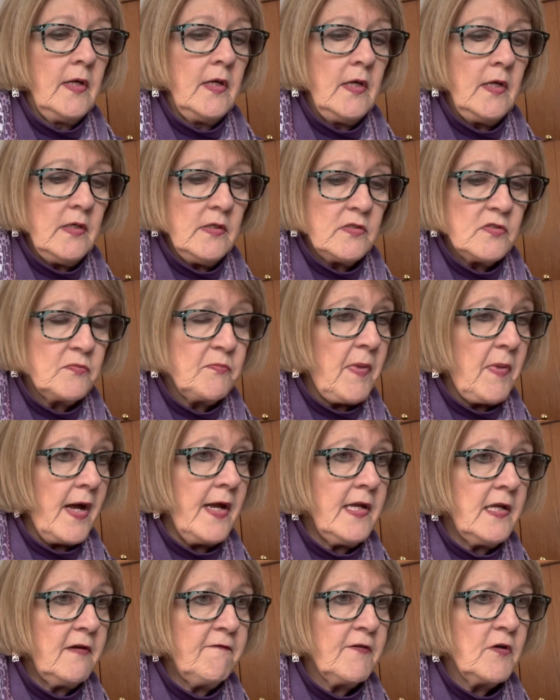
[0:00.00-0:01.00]
is
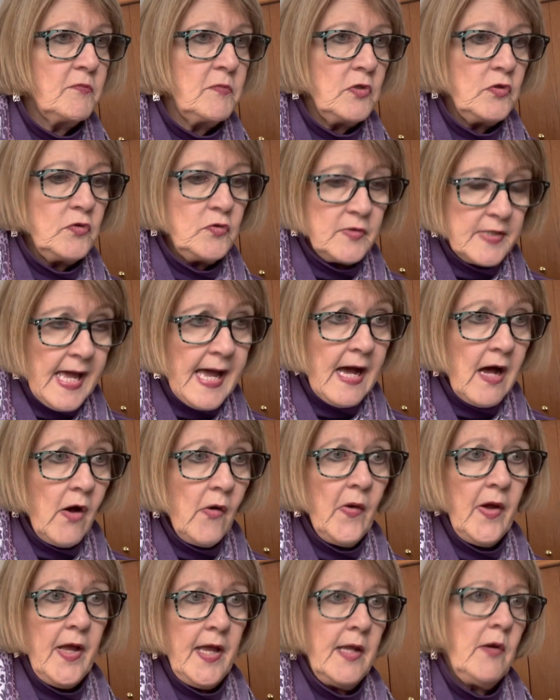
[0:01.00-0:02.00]
buying from you
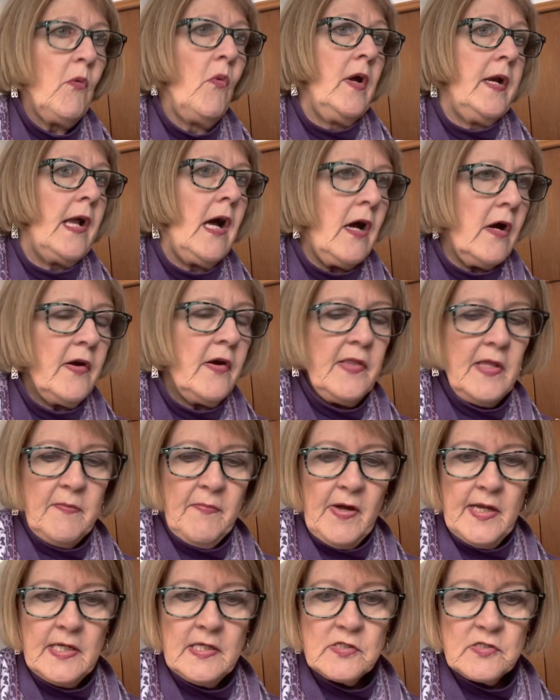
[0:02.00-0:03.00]
now and what are they
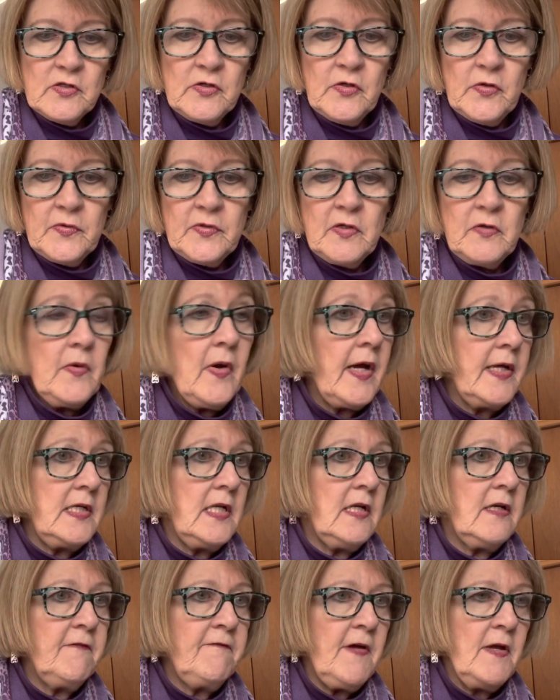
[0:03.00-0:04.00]
buying. So you
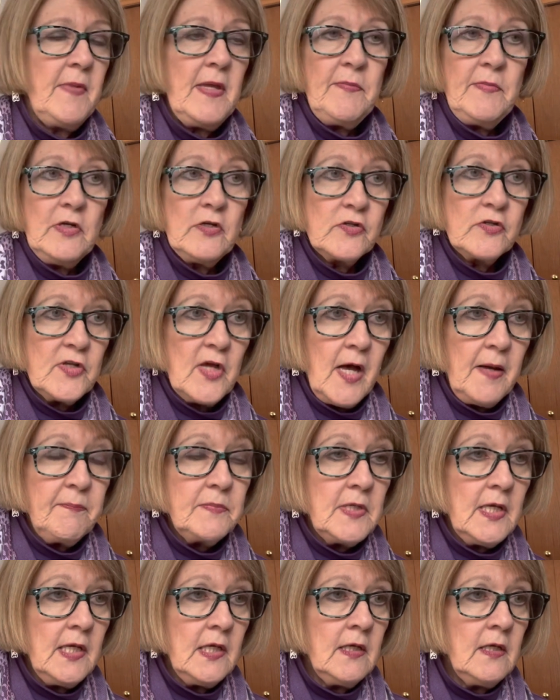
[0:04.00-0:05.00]
identify maybe your top
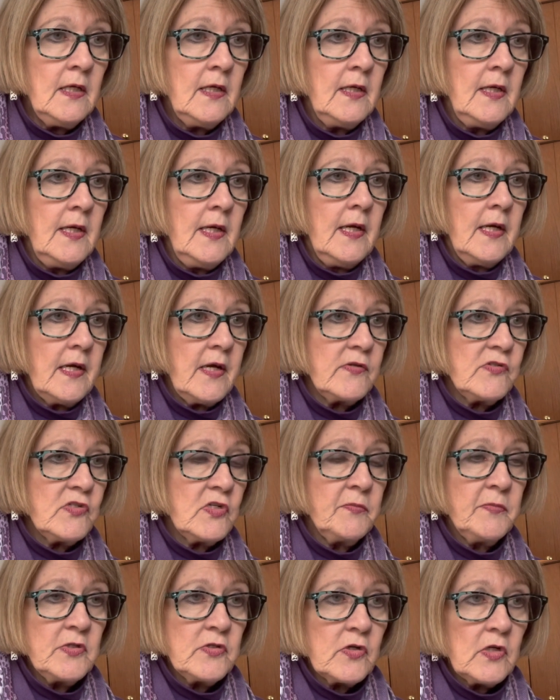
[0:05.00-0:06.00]
10
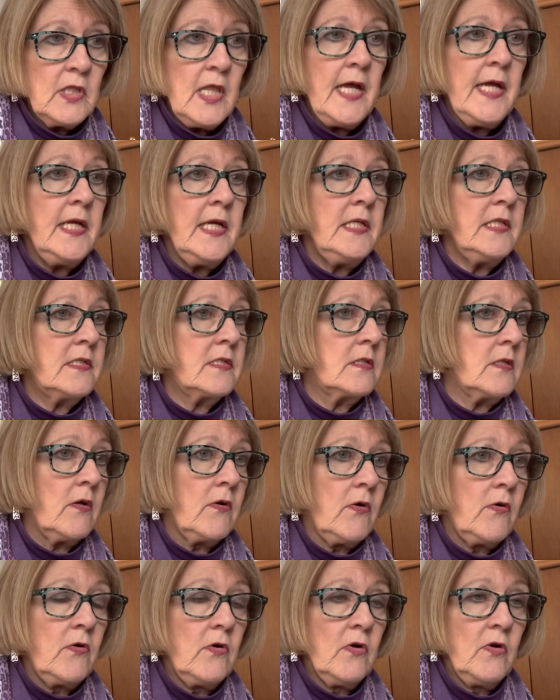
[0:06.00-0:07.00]
customers or clients,
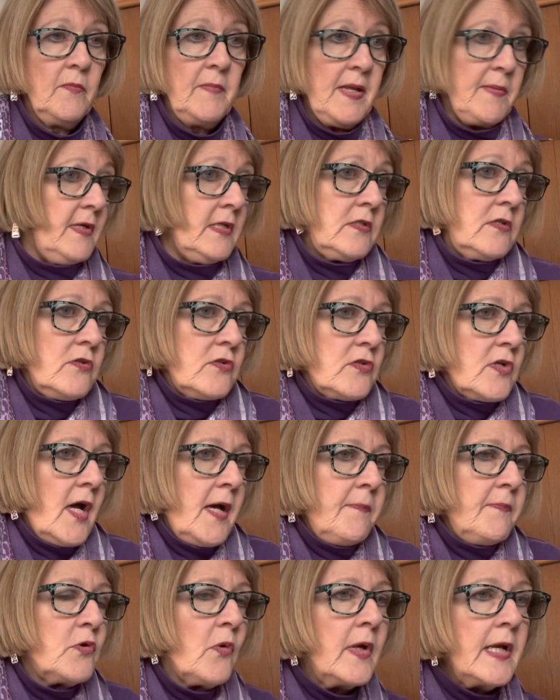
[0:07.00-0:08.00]
or maybe it's your
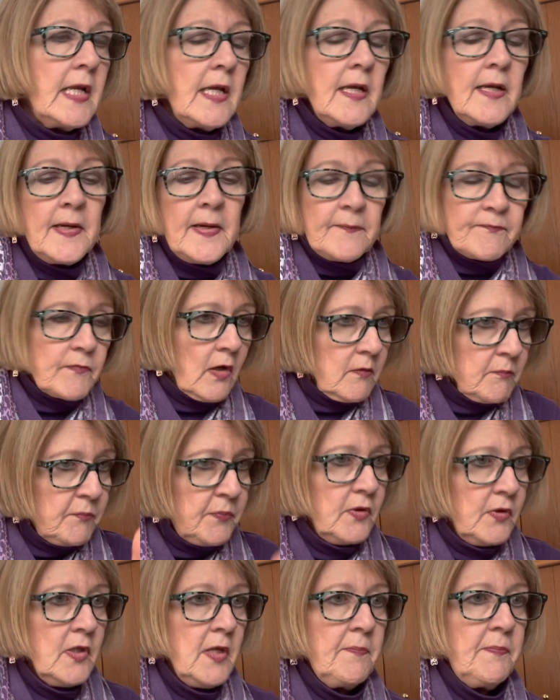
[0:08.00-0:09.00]
top 20.
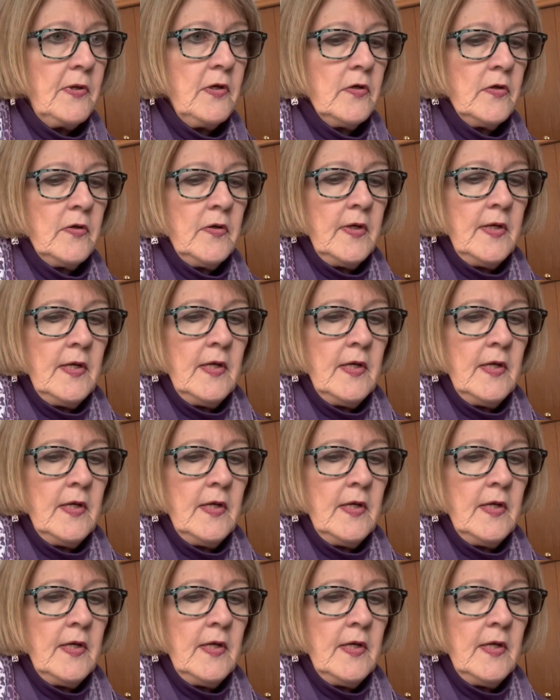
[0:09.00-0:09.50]
Pull up your